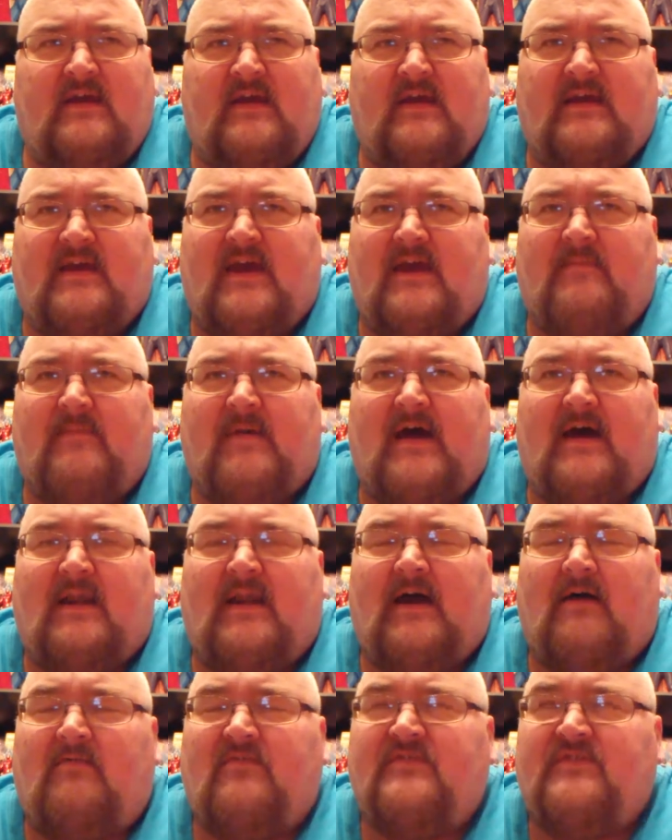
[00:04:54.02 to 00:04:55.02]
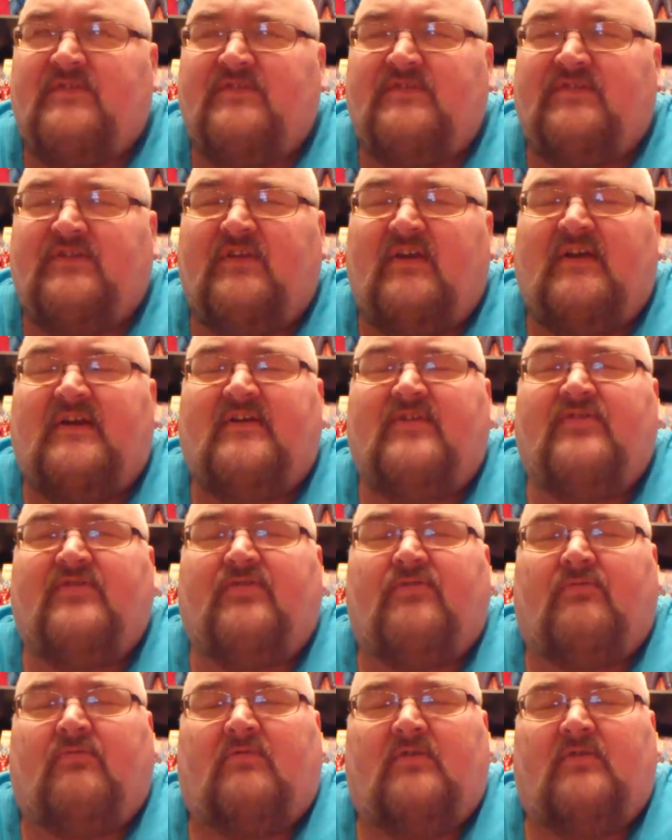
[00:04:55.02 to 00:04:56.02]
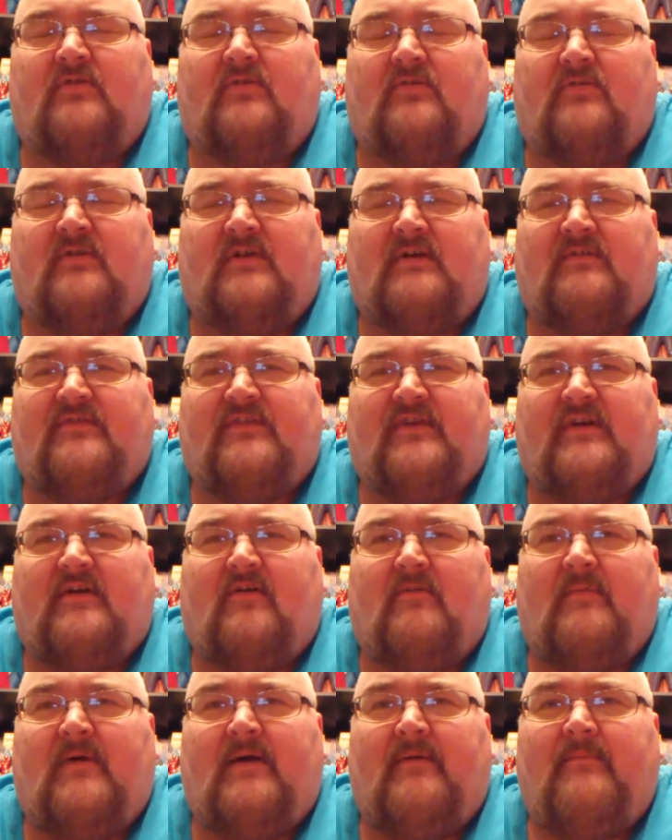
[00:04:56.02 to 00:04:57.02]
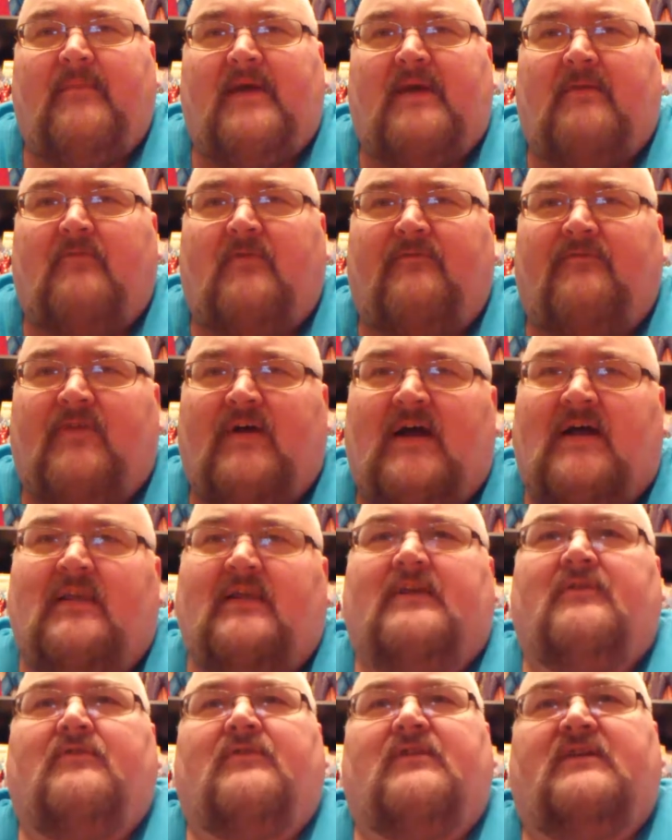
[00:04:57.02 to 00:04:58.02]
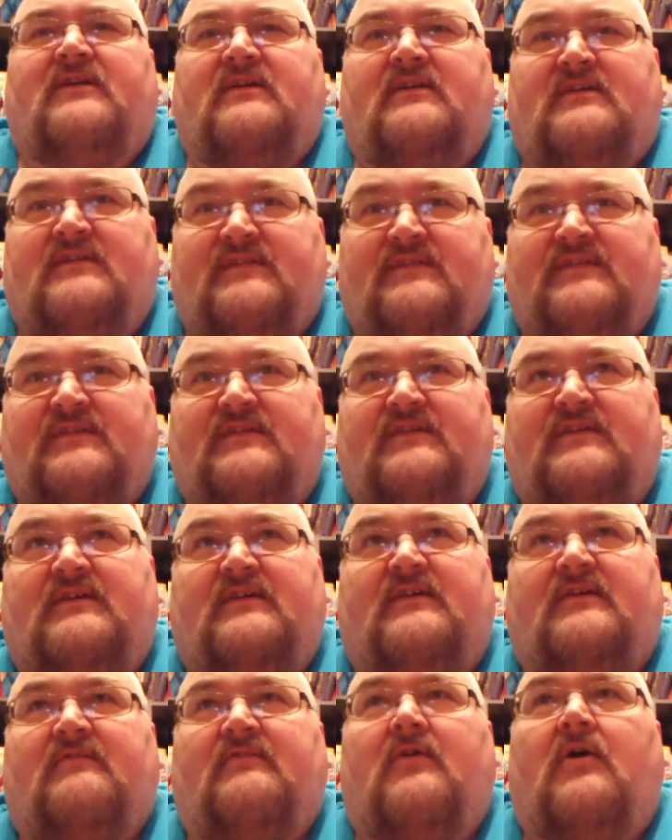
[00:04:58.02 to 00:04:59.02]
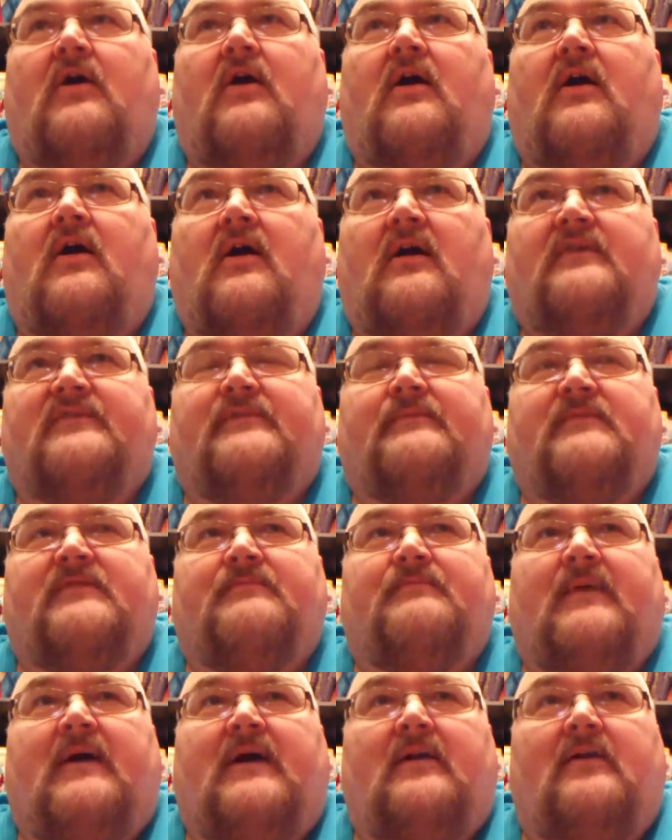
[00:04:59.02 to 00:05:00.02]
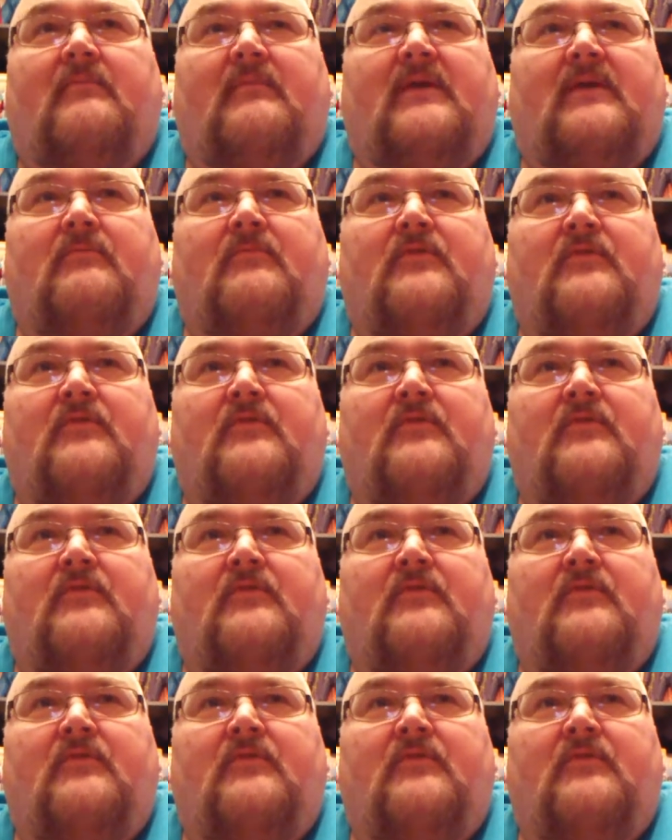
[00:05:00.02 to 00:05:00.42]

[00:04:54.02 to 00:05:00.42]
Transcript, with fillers: and came out. I was just like thrilled. I was like, oh my man, we're finally going to get to see an awesome Spider-Man